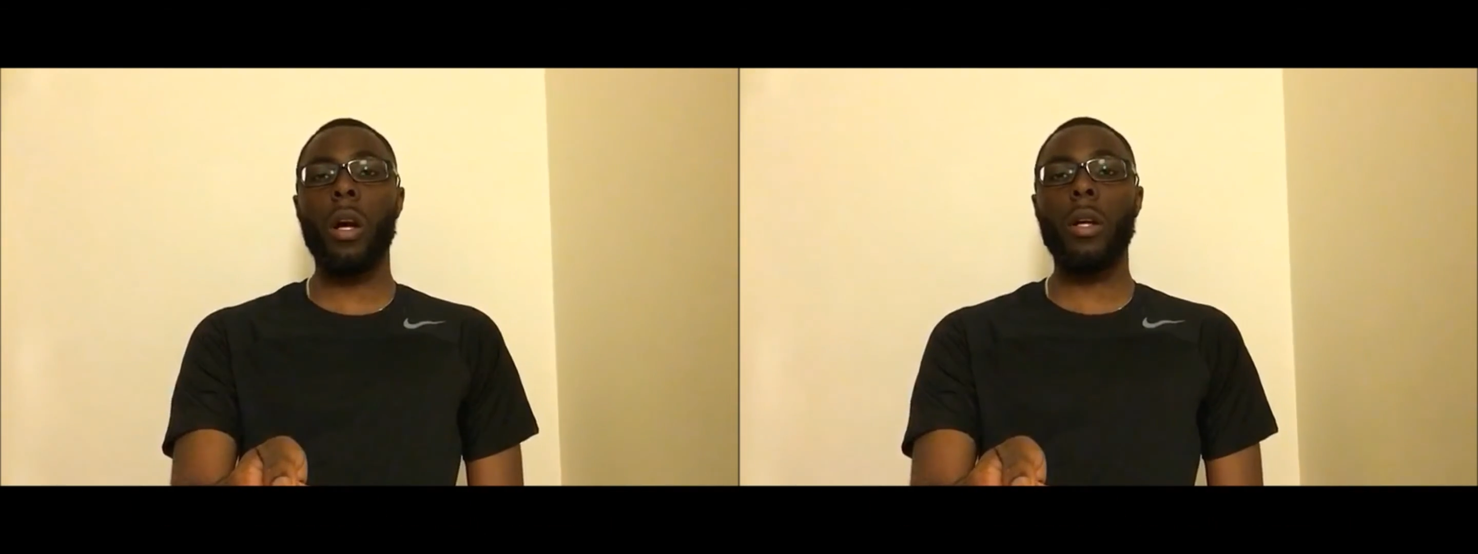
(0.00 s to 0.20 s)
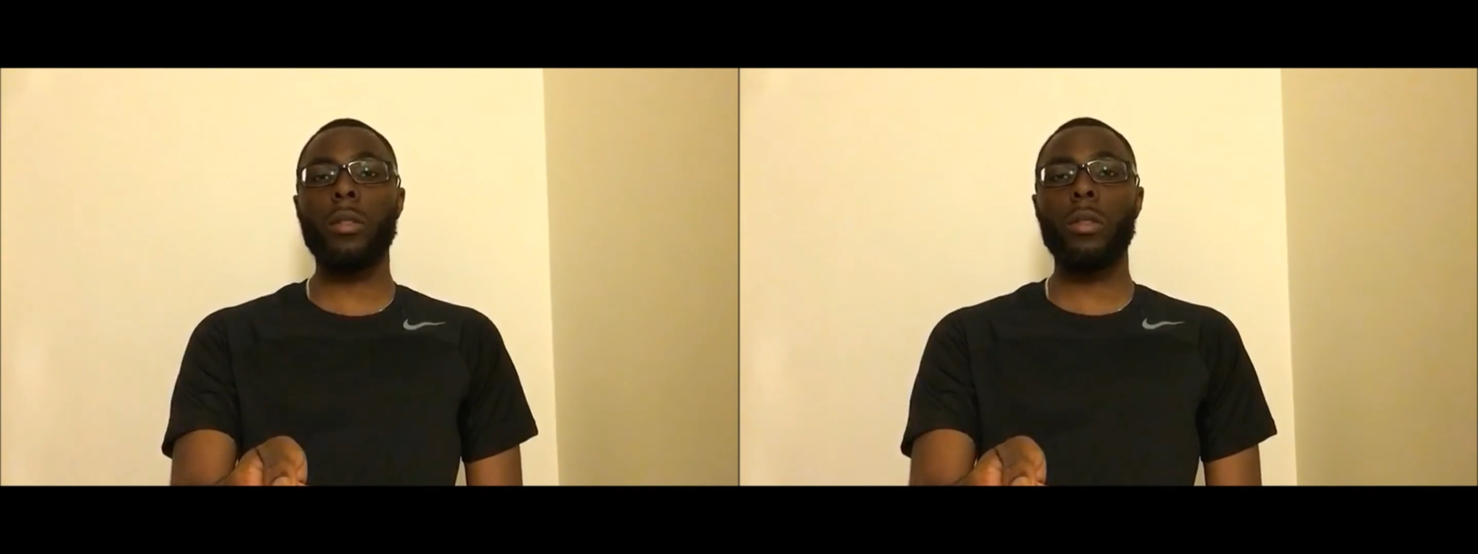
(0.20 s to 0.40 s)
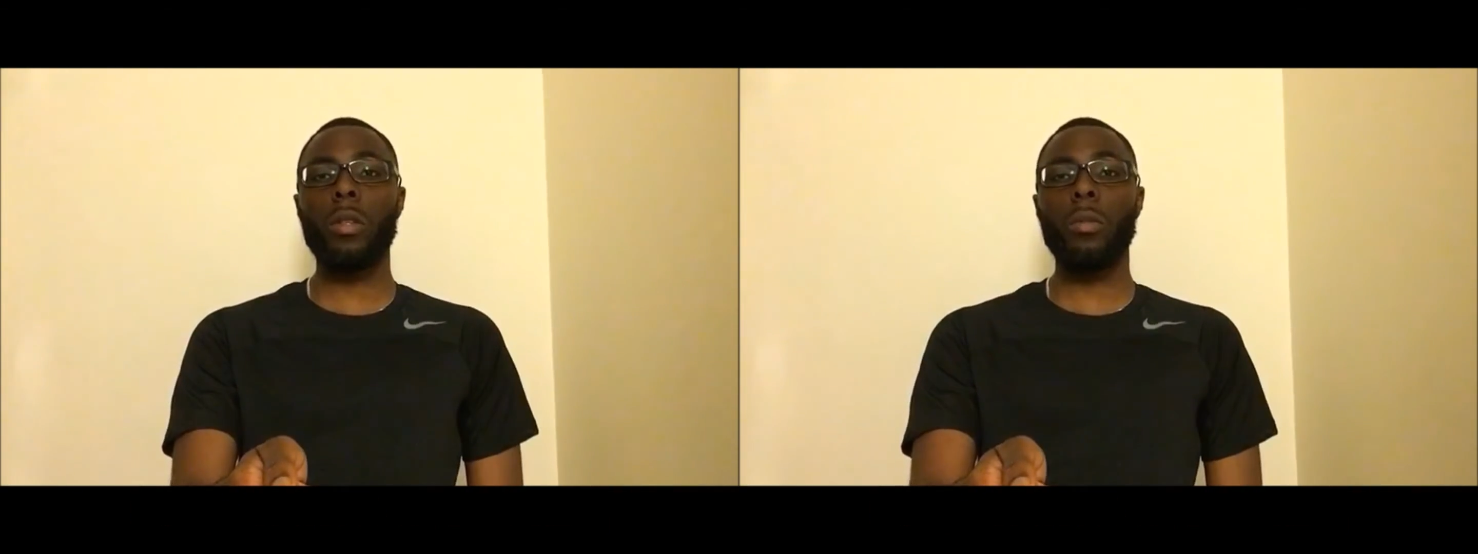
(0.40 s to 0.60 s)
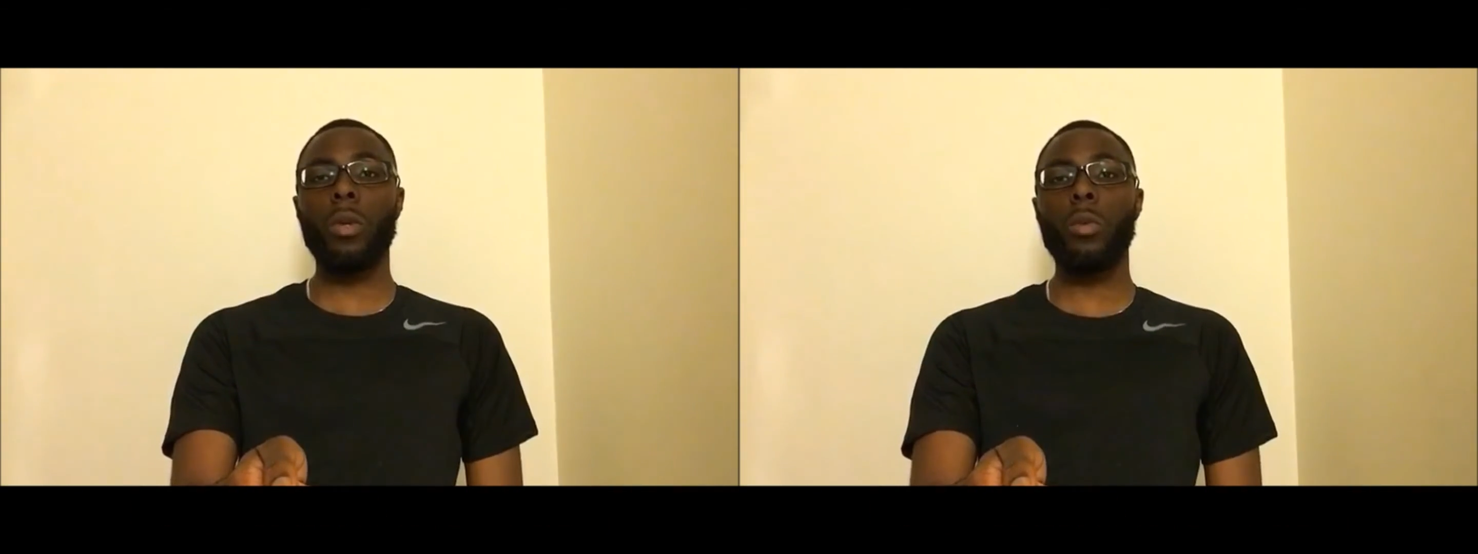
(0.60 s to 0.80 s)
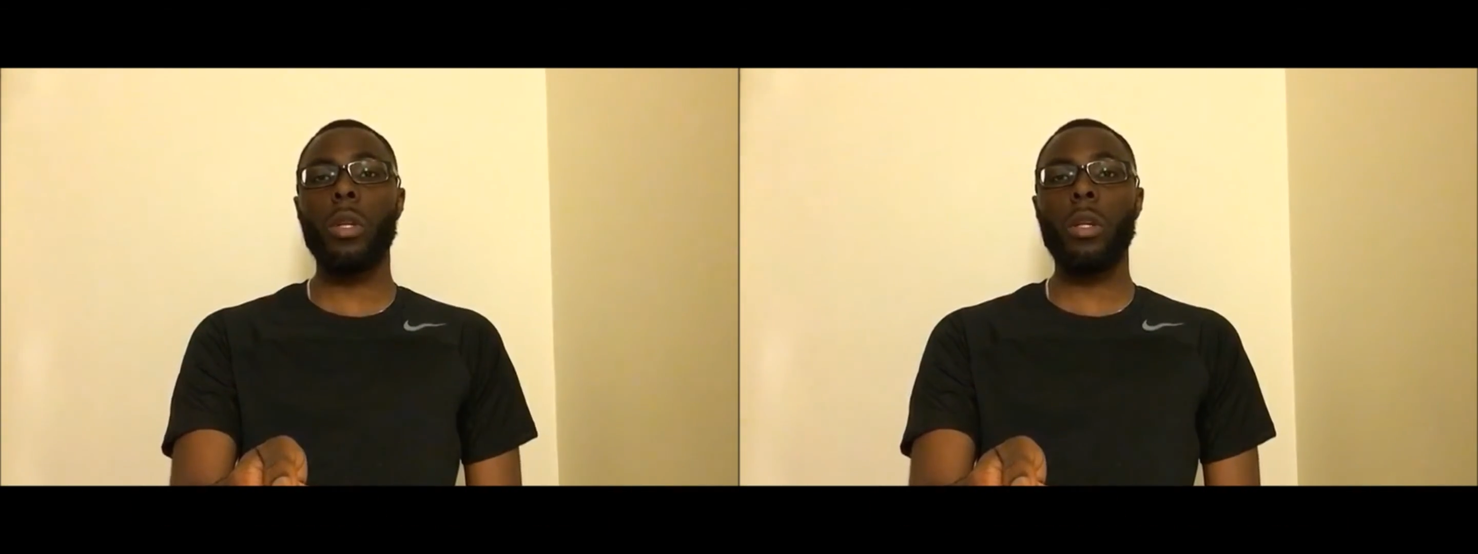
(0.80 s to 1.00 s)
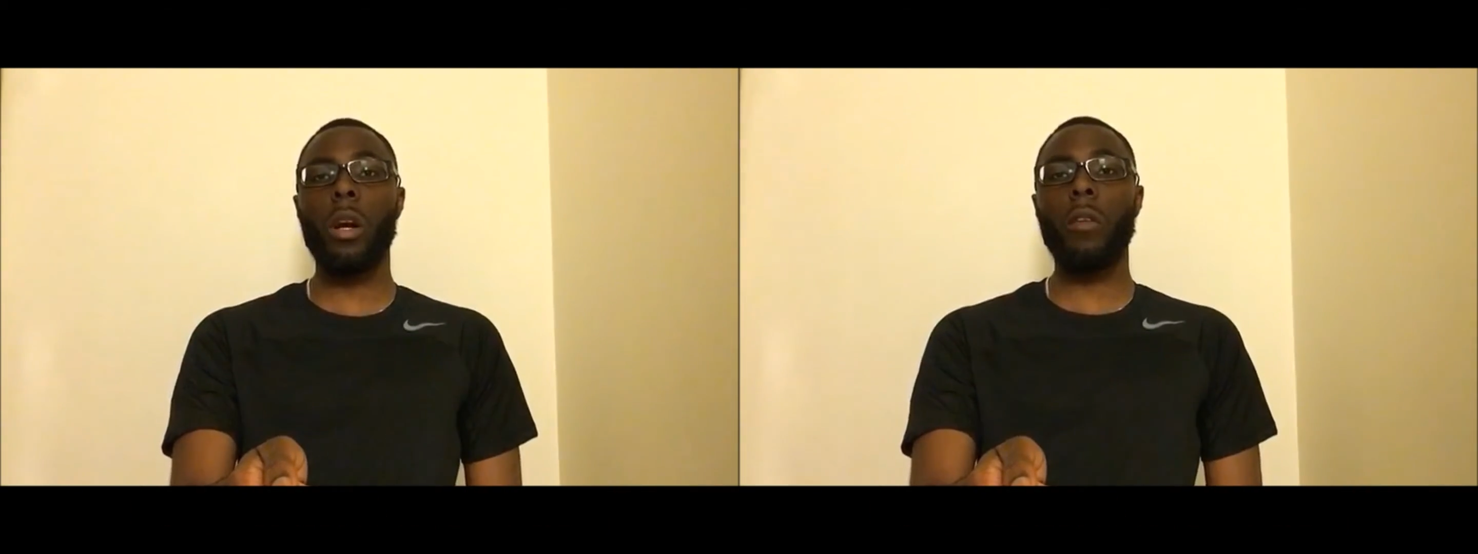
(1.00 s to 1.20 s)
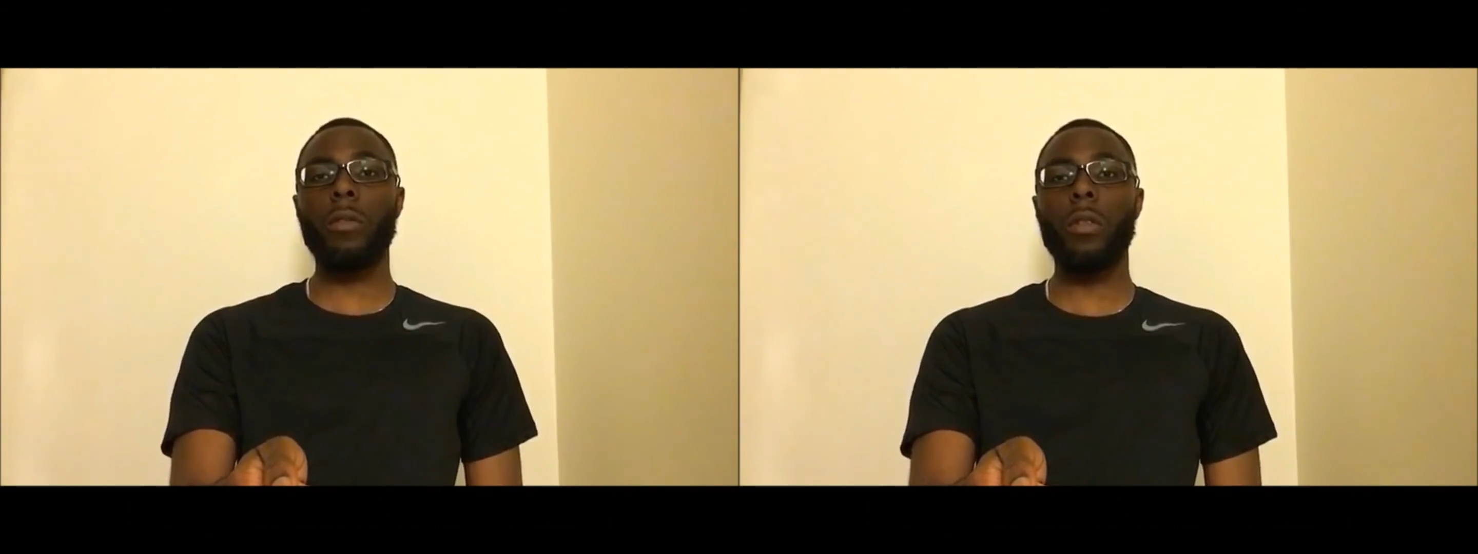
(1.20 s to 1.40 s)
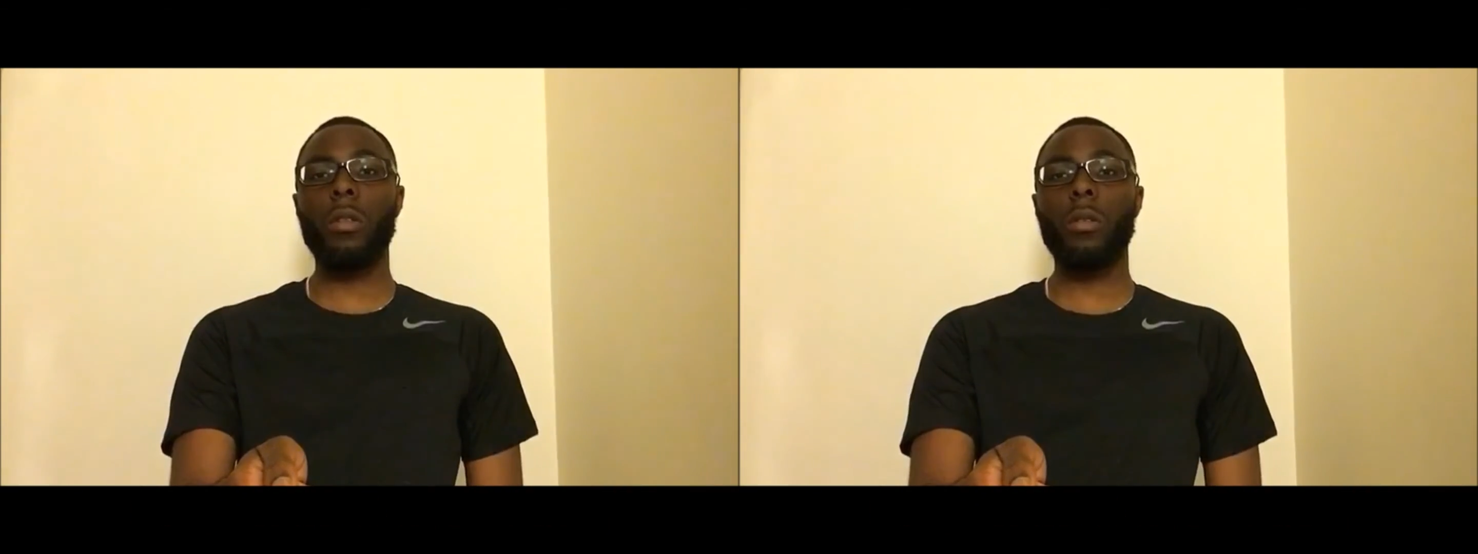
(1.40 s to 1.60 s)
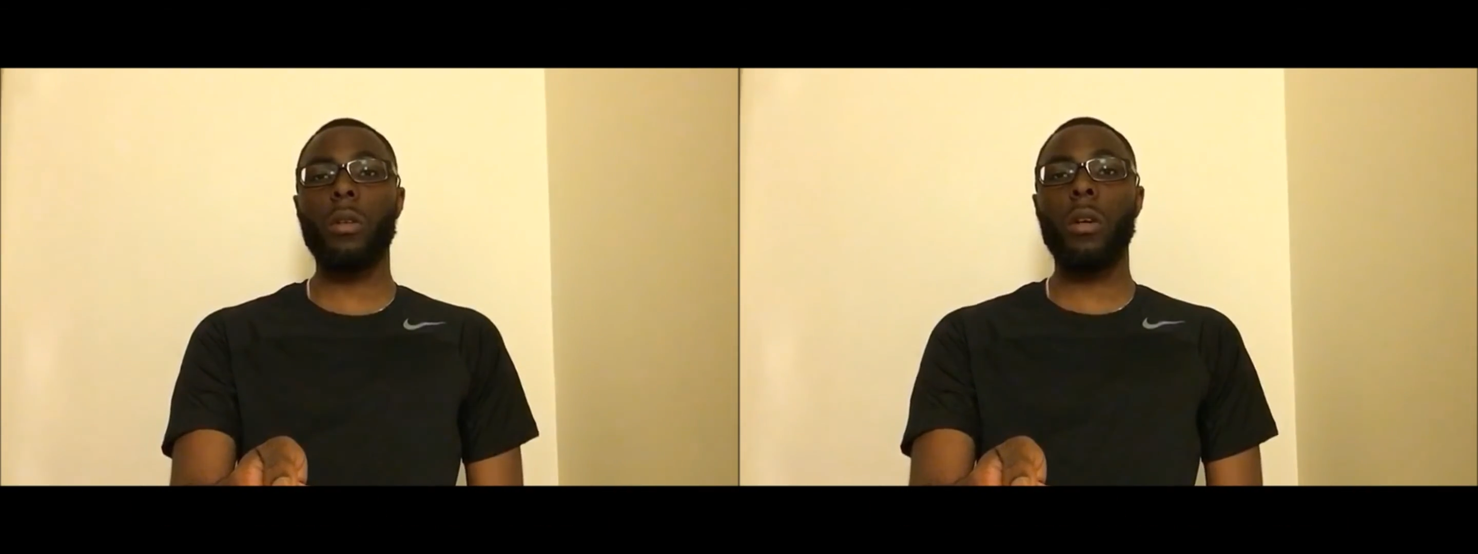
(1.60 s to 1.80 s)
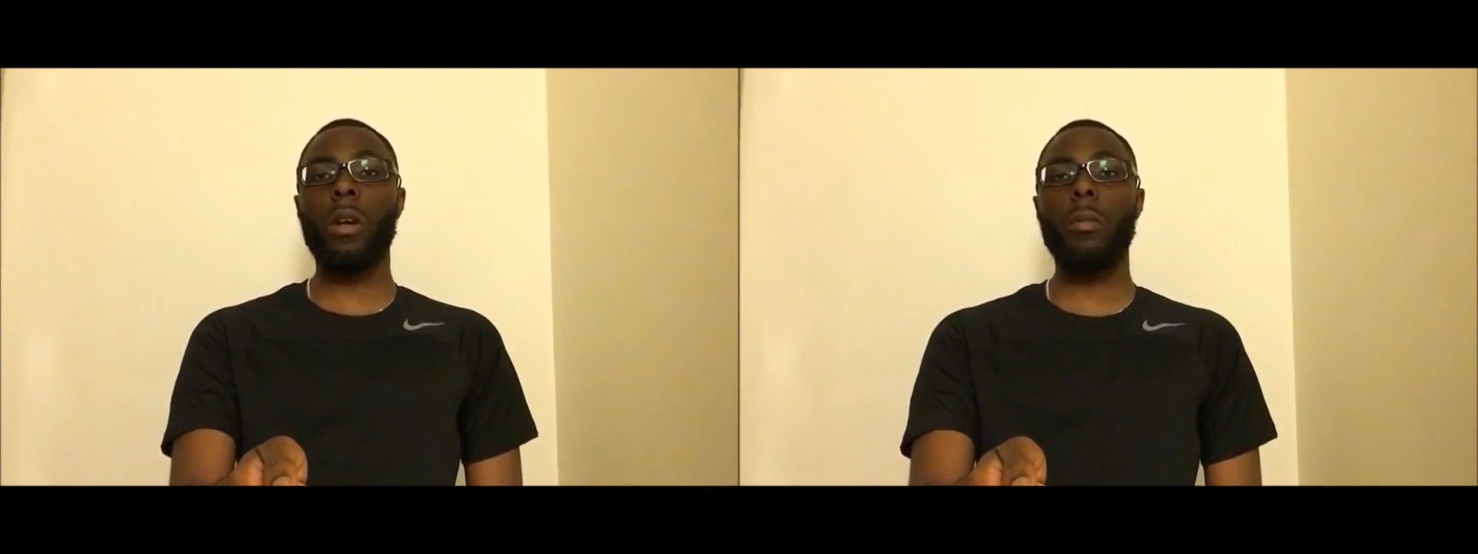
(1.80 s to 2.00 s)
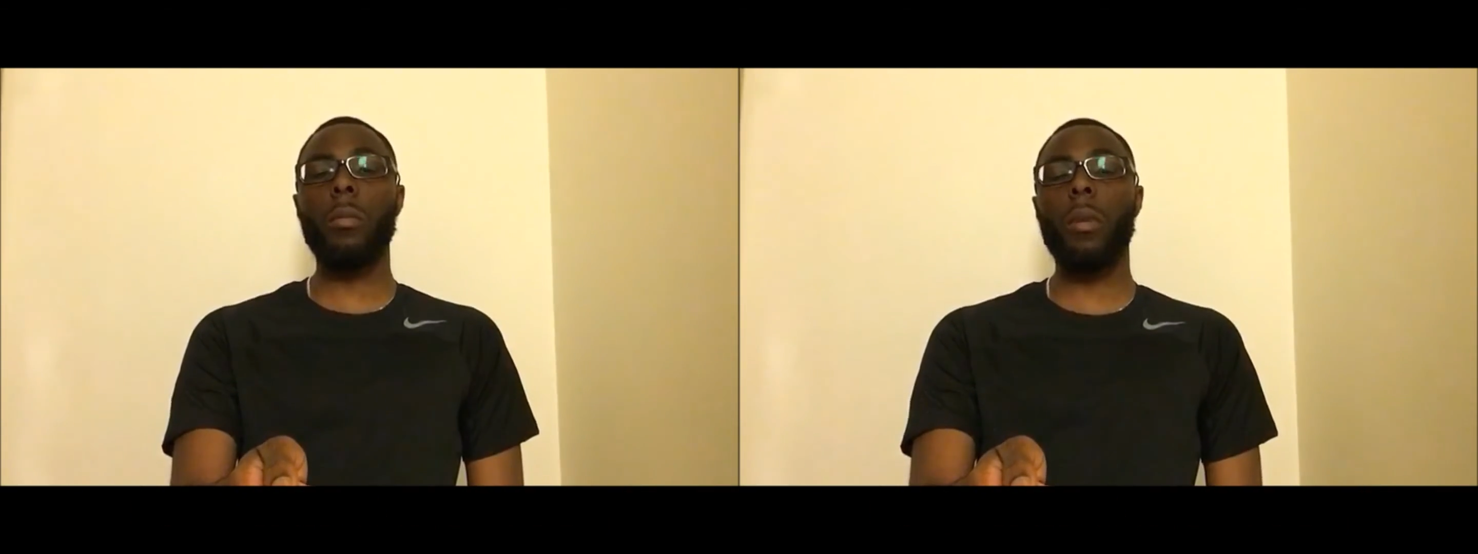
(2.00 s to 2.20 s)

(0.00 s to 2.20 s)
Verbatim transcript: and um, God willing, after, um,